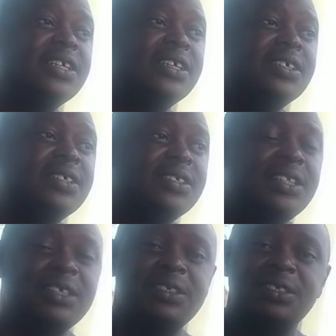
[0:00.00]
is
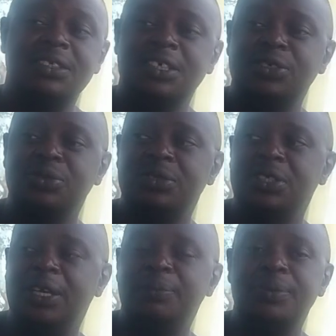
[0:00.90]
that they should
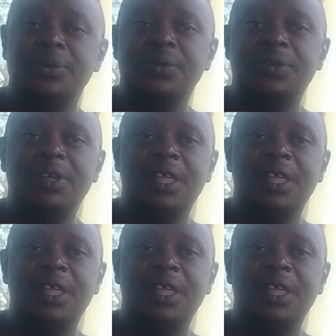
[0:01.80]
employ